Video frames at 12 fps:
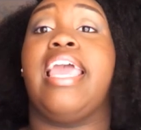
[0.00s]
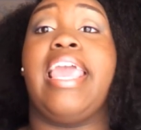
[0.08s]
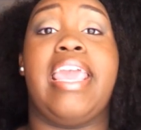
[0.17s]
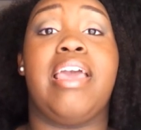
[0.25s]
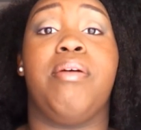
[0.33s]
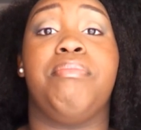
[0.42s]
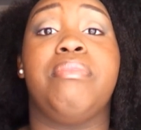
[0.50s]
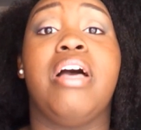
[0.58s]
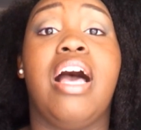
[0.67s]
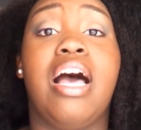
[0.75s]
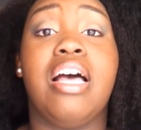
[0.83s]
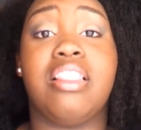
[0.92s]
am
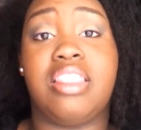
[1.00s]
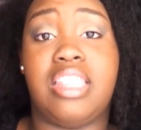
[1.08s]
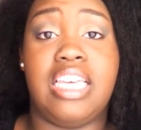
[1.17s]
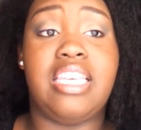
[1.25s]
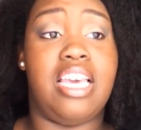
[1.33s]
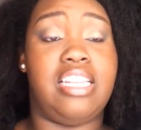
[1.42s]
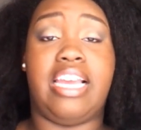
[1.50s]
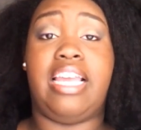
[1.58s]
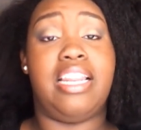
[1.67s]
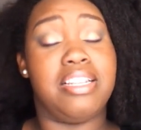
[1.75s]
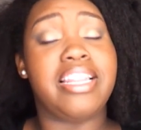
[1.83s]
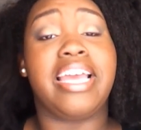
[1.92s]
a thick young
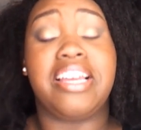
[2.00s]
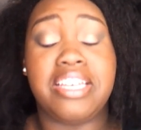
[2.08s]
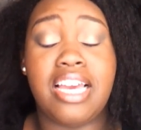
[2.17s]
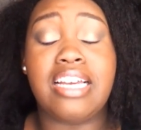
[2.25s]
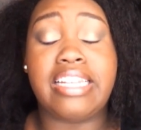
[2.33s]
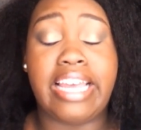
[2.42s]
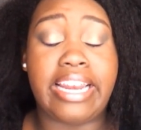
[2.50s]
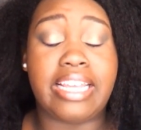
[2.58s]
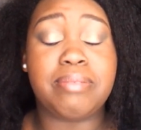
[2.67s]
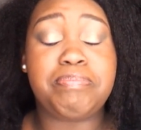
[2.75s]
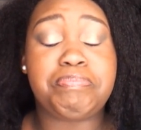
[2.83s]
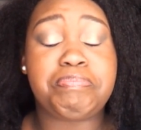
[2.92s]

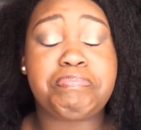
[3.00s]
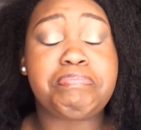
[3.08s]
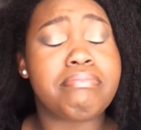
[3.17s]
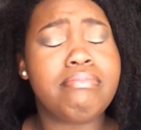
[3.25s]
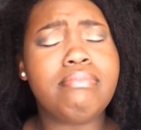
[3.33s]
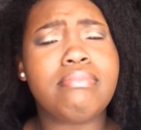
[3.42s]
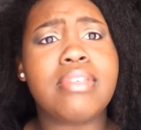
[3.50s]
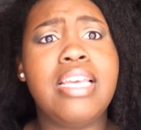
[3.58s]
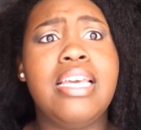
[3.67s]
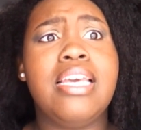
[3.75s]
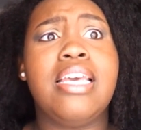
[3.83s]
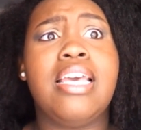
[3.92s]
lady,
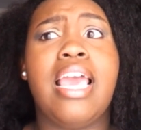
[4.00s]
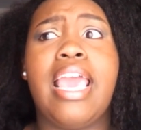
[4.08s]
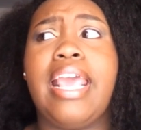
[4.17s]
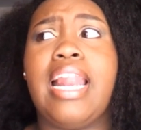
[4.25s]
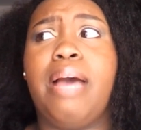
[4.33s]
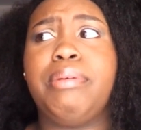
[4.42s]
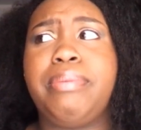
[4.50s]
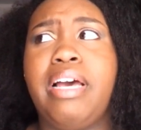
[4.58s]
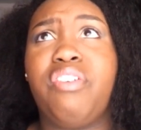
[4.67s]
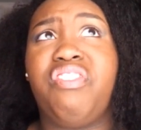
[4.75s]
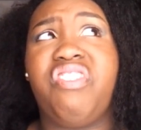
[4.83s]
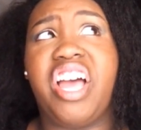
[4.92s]
and I'm
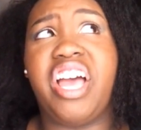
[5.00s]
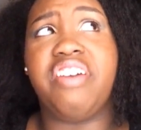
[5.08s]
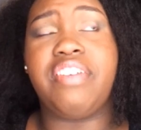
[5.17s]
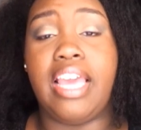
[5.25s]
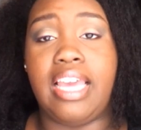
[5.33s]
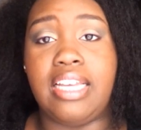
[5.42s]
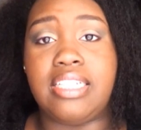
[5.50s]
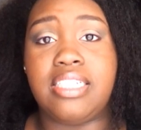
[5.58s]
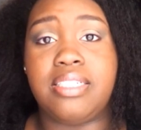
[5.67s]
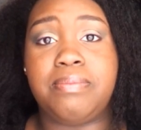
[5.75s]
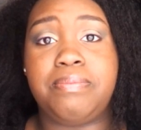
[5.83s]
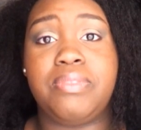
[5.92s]
about
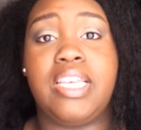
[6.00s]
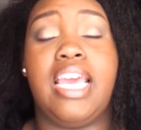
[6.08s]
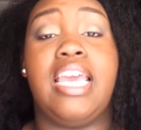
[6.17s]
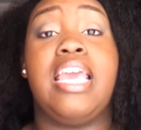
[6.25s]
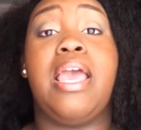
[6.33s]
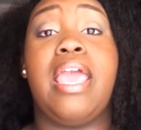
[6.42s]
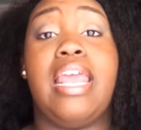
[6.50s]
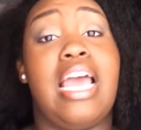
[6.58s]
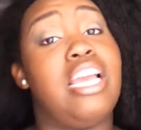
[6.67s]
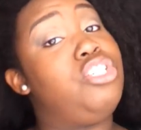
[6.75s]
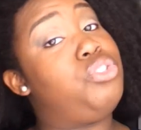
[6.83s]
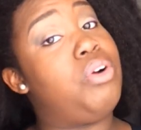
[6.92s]
5'8". Okay, and
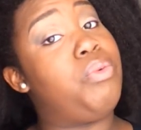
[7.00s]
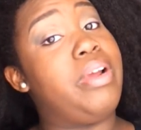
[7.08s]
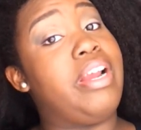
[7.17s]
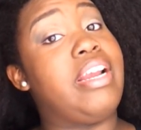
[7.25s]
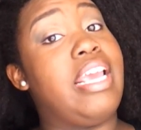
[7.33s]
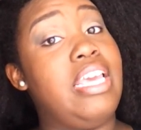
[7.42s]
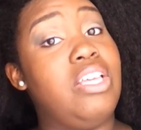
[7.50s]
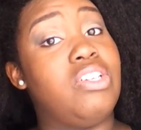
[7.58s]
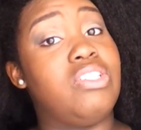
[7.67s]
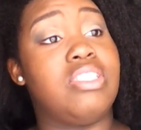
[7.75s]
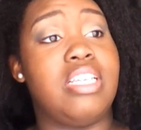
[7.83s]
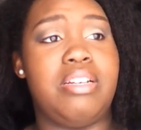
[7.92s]
I enjoy wearing
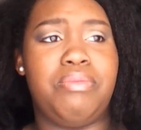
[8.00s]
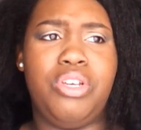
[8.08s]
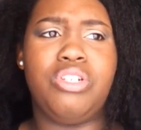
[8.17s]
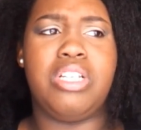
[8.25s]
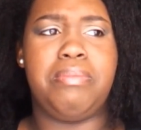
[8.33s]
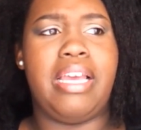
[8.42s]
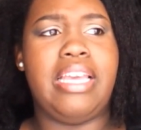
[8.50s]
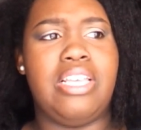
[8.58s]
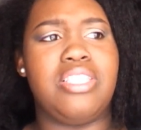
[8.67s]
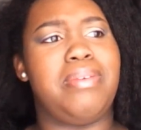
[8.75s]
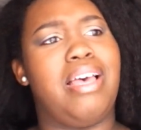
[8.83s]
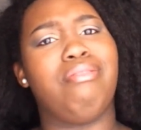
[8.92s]
heels, and usually my
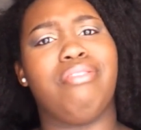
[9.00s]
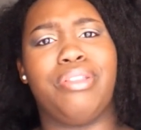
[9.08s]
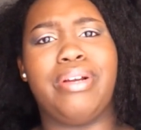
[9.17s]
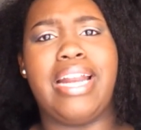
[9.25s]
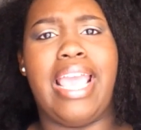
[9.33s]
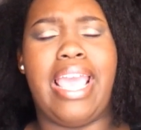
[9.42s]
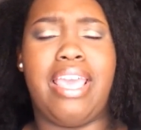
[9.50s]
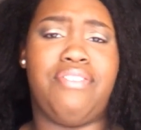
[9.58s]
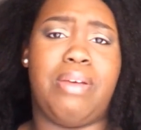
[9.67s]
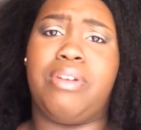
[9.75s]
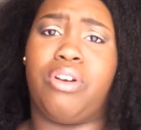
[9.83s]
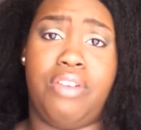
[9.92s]
heels about
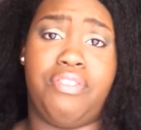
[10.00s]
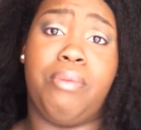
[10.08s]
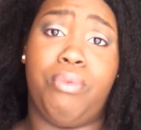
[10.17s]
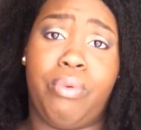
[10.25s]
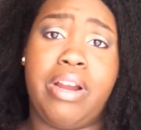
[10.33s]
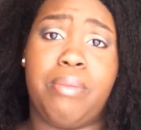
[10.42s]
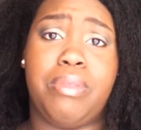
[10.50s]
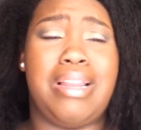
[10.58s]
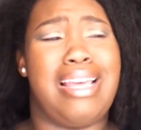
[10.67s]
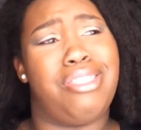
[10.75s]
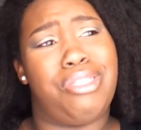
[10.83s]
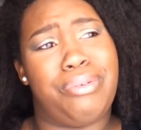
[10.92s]
3.5. If I'm wearing them, they're
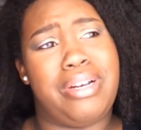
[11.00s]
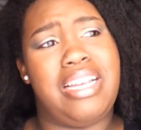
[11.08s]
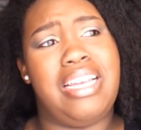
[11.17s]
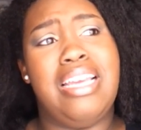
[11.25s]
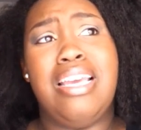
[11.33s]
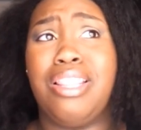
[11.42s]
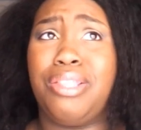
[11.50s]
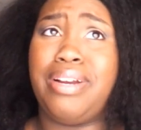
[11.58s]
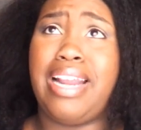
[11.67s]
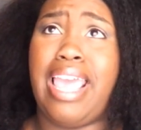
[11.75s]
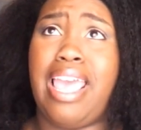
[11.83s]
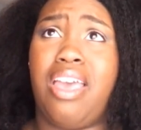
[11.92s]
like
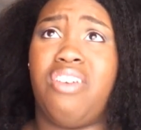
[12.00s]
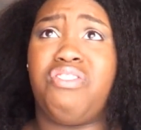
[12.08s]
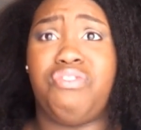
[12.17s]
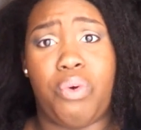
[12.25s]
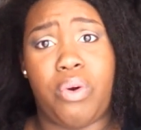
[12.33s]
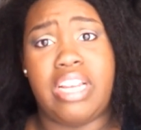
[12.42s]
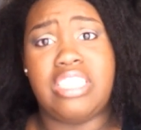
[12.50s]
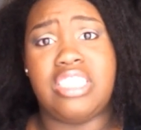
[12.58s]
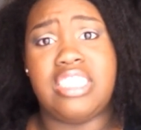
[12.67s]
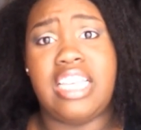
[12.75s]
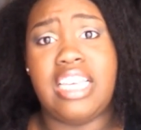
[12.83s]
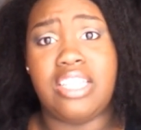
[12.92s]
3.5, 4
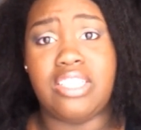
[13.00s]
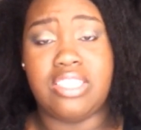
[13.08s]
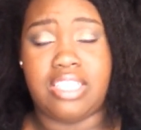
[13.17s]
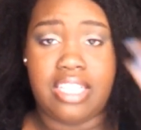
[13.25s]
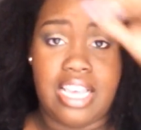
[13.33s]
inches heels,